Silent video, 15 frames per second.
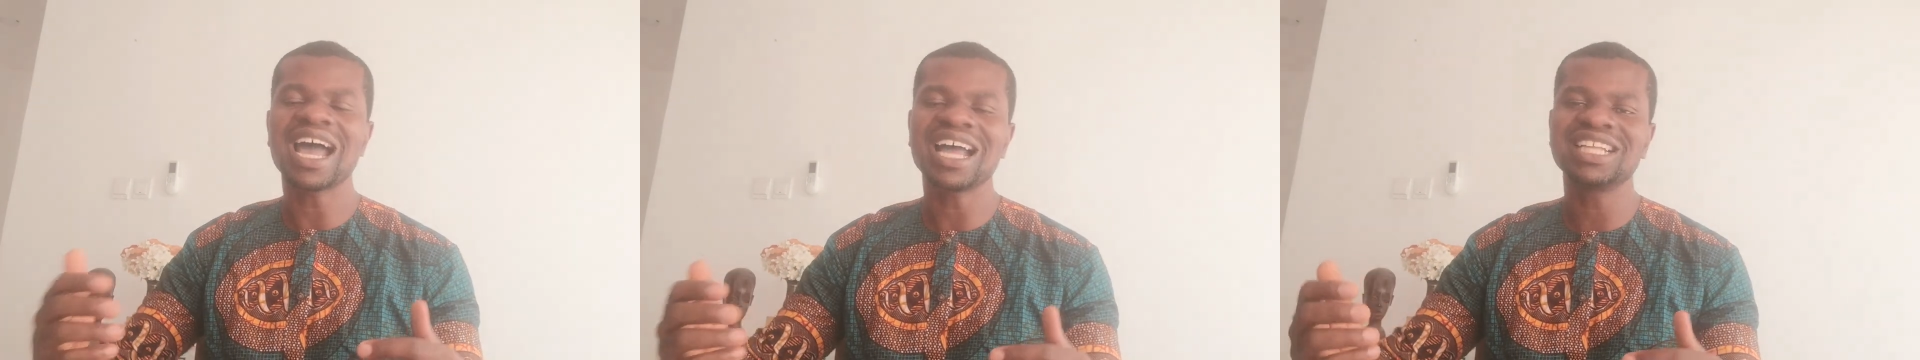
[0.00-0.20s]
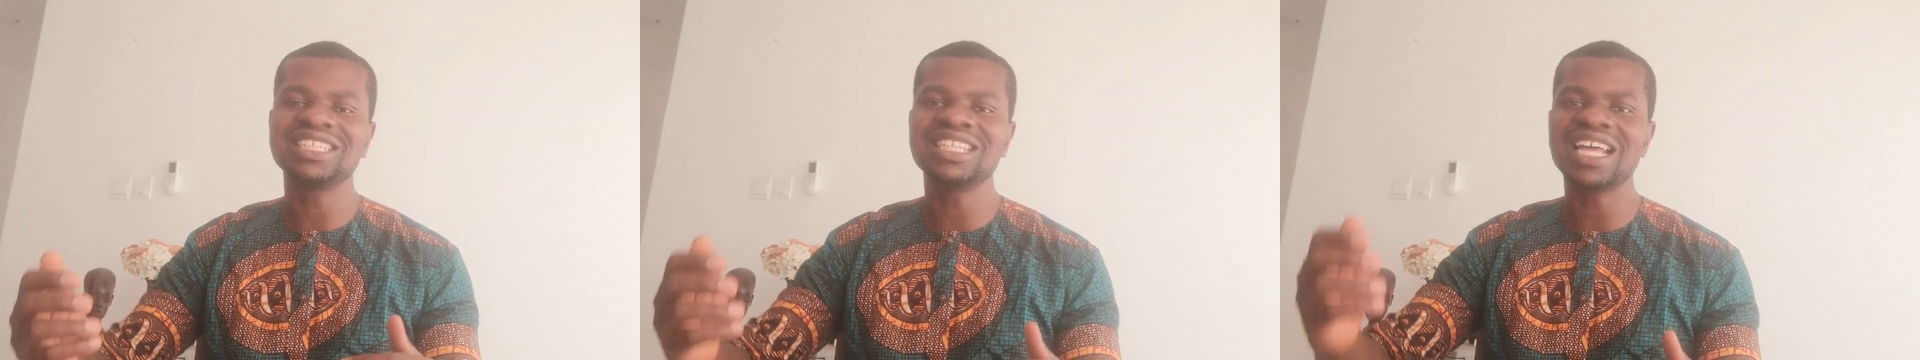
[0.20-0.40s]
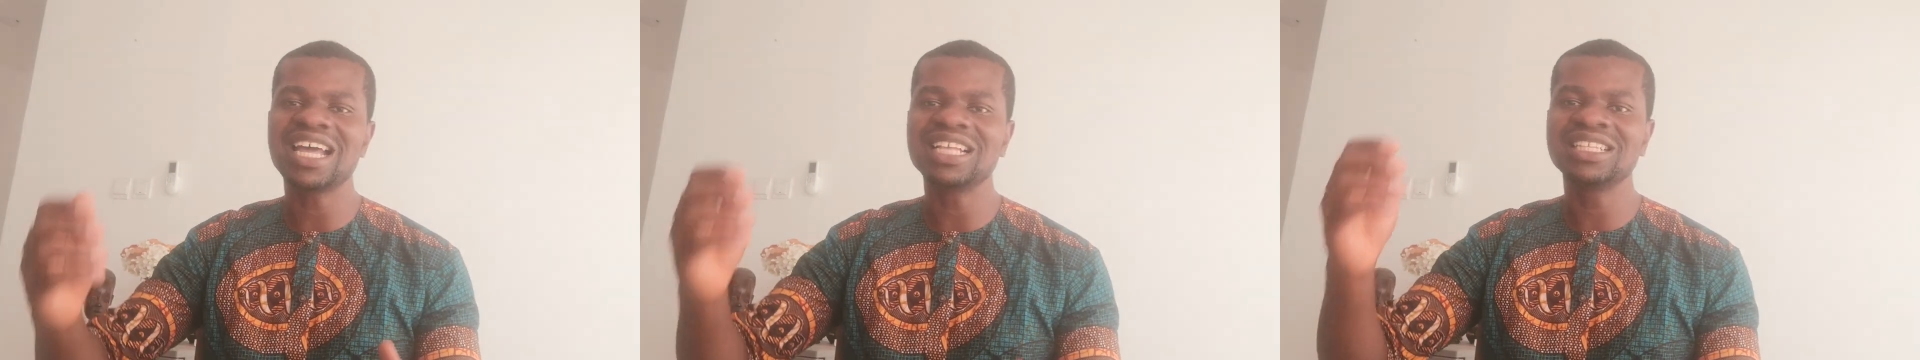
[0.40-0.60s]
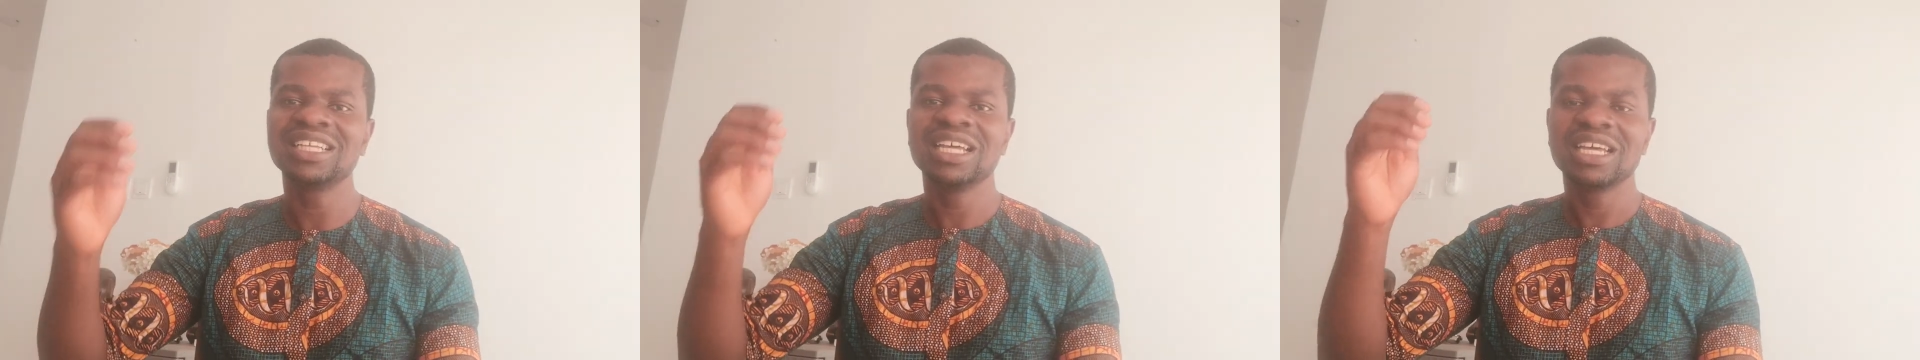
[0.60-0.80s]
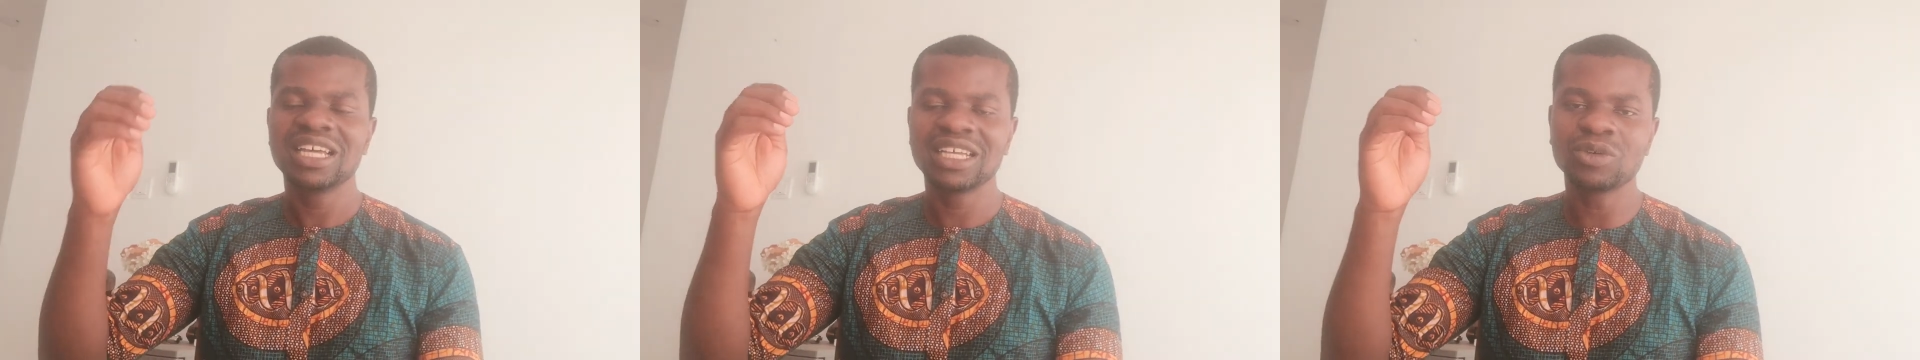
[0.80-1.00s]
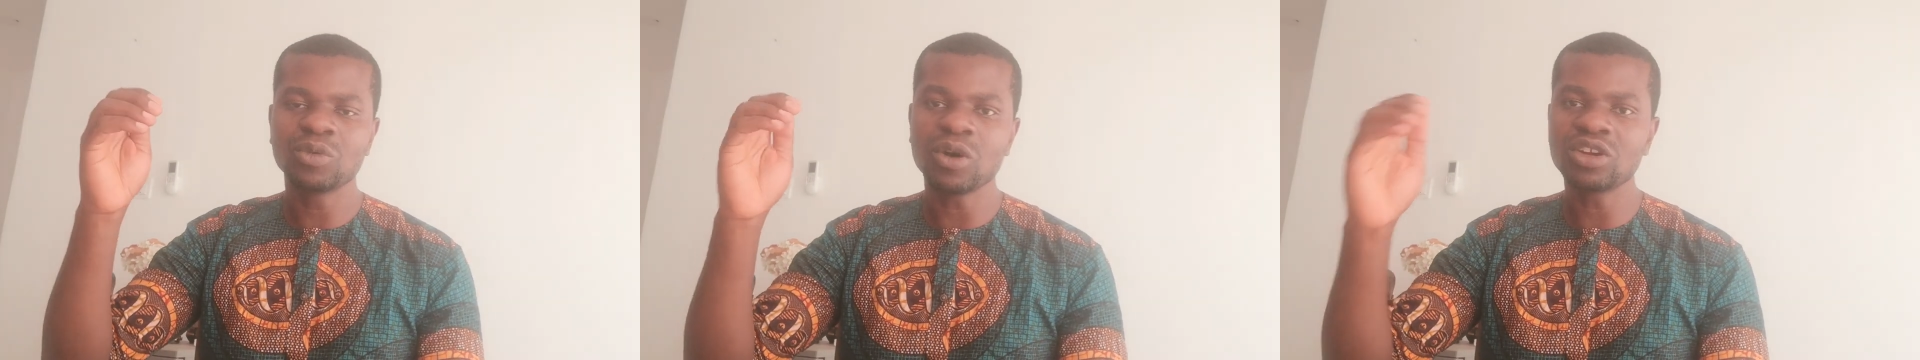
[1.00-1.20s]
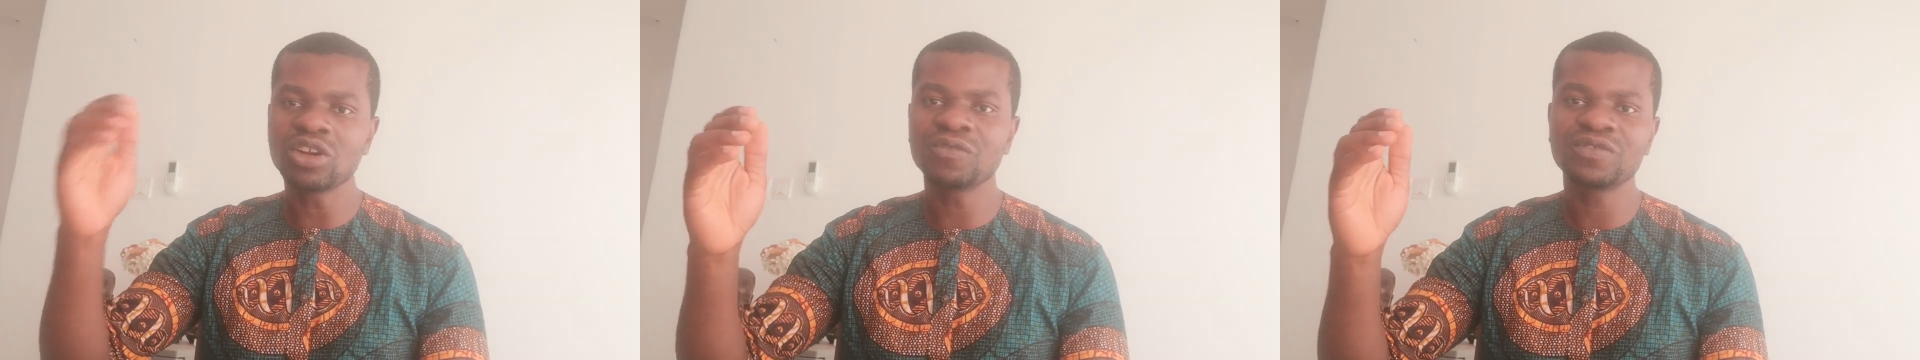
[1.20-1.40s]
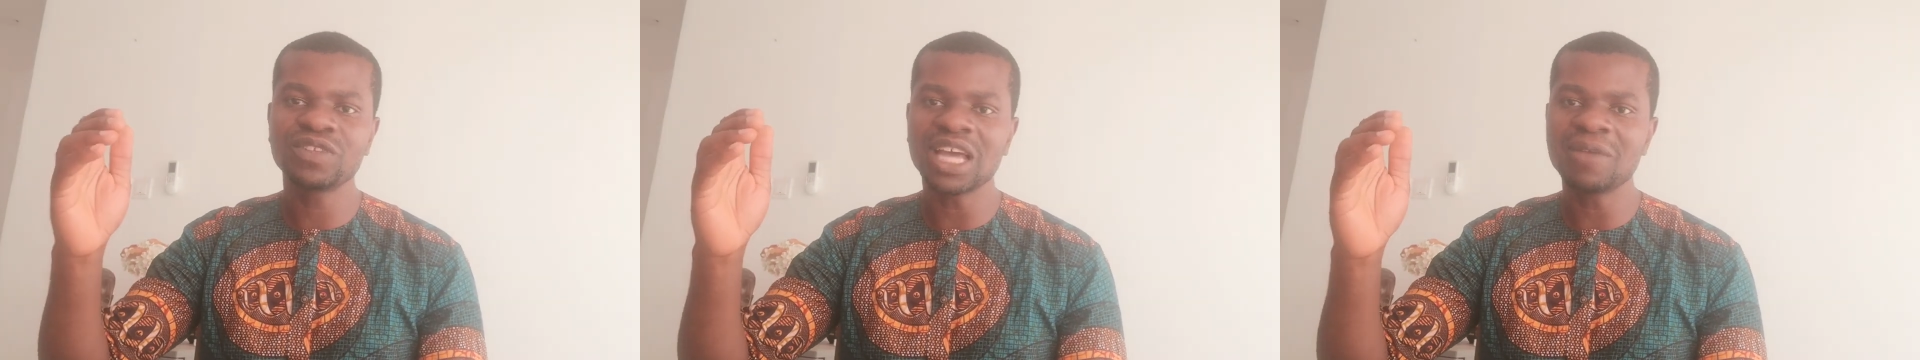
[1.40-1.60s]
and then
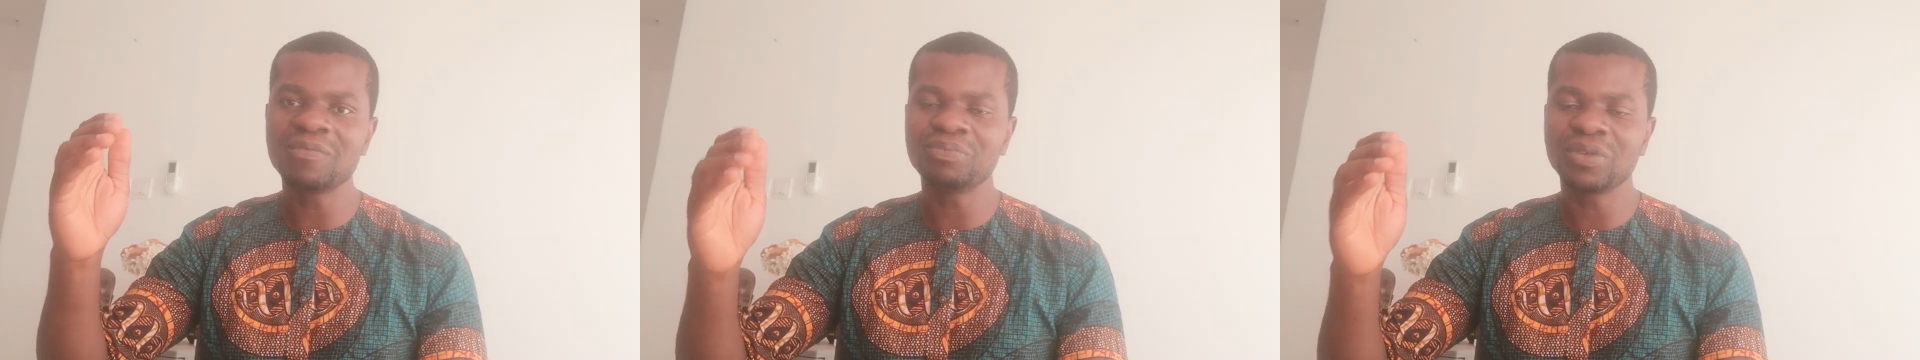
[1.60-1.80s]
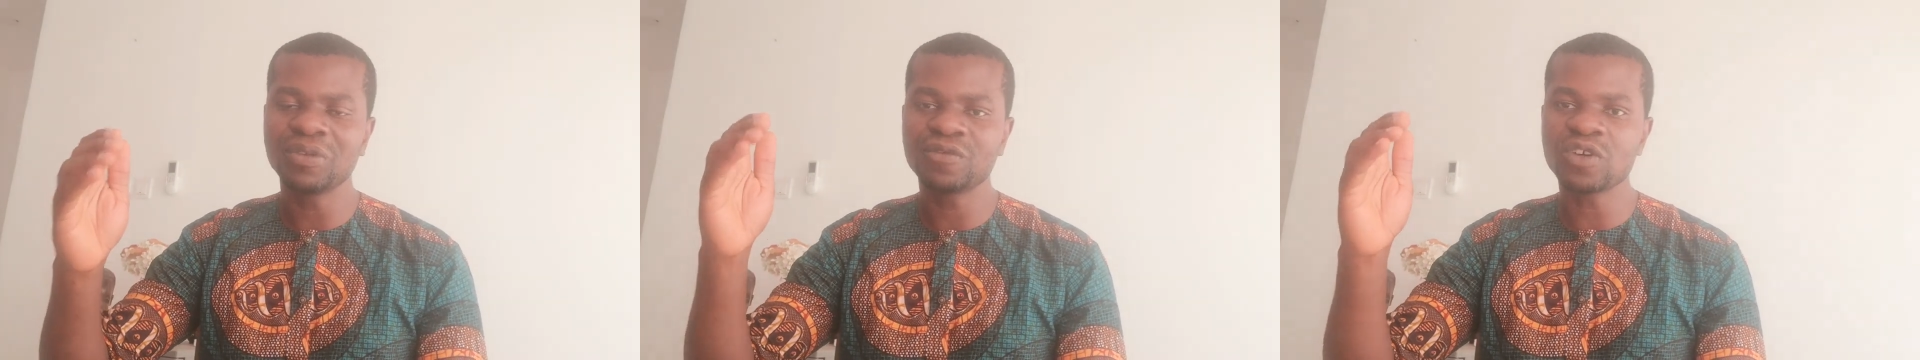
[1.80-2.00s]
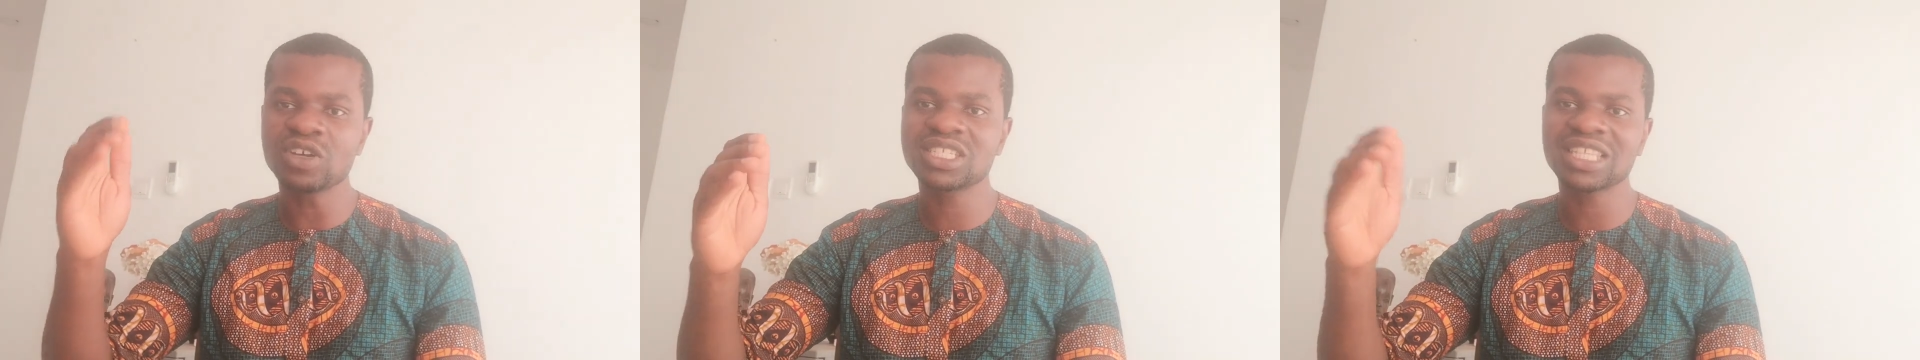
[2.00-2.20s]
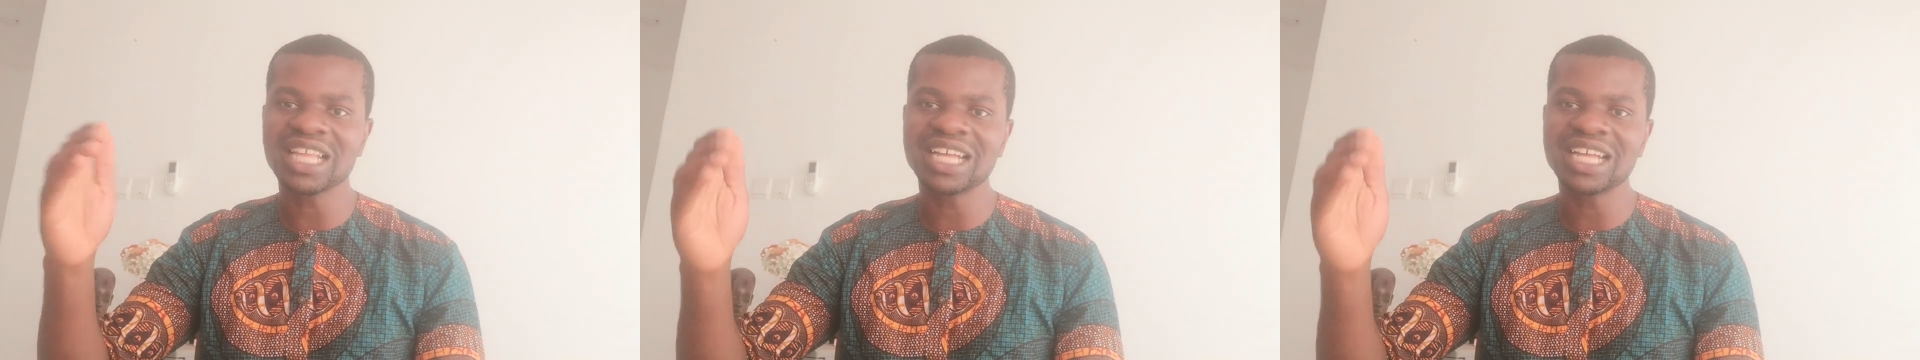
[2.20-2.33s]
one of them before